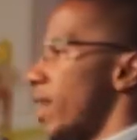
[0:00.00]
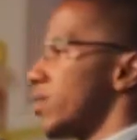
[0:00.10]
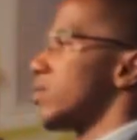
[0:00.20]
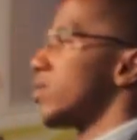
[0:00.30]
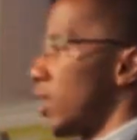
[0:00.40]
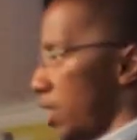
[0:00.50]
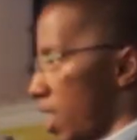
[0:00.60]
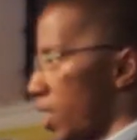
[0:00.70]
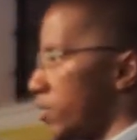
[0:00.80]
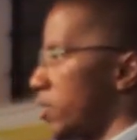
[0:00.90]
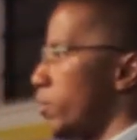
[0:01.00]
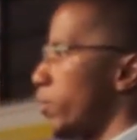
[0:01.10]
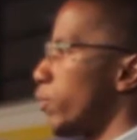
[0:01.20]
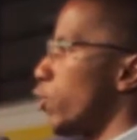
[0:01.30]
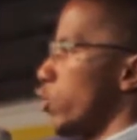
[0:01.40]
factors, like I've said
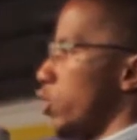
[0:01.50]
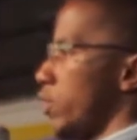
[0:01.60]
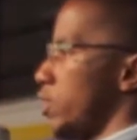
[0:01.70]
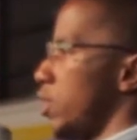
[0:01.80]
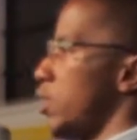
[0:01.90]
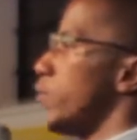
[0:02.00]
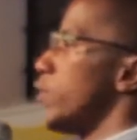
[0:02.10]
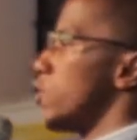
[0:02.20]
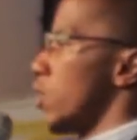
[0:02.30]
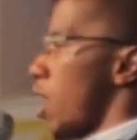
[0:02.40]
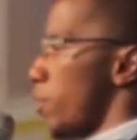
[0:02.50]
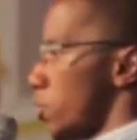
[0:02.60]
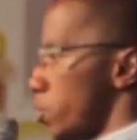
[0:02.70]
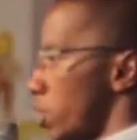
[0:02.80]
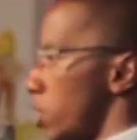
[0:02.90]
before, you as an individual, how
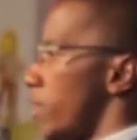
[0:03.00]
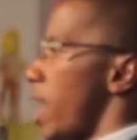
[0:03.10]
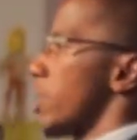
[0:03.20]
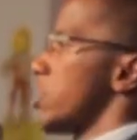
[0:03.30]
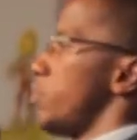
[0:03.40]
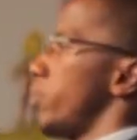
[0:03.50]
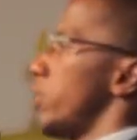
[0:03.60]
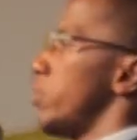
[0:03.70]
much work you've actually put